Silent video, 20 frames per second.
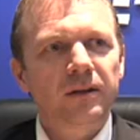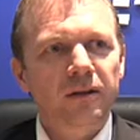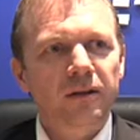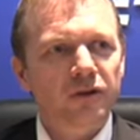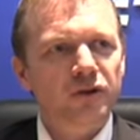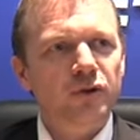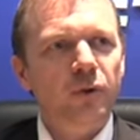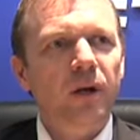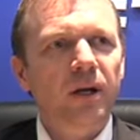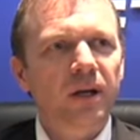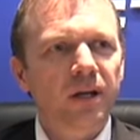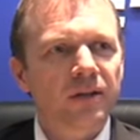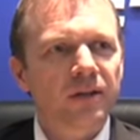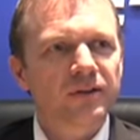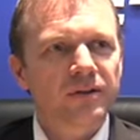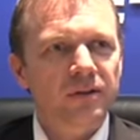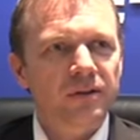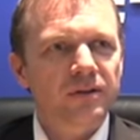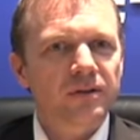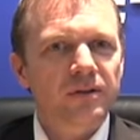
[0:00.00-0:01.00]
The
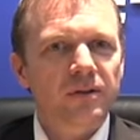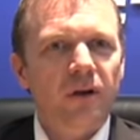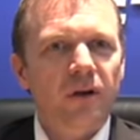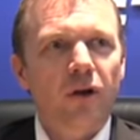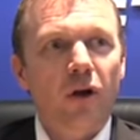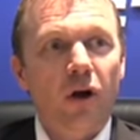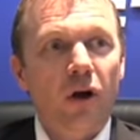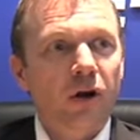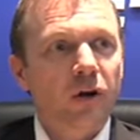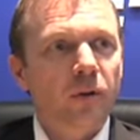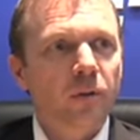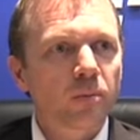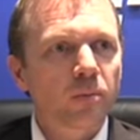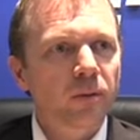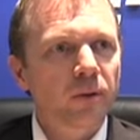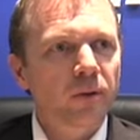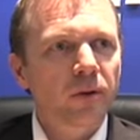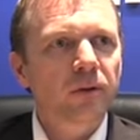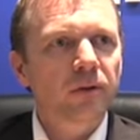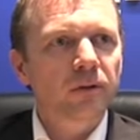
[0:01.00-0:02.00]
trades is an
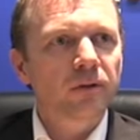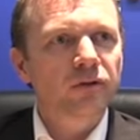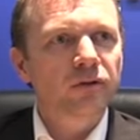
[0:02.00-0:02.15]
honorable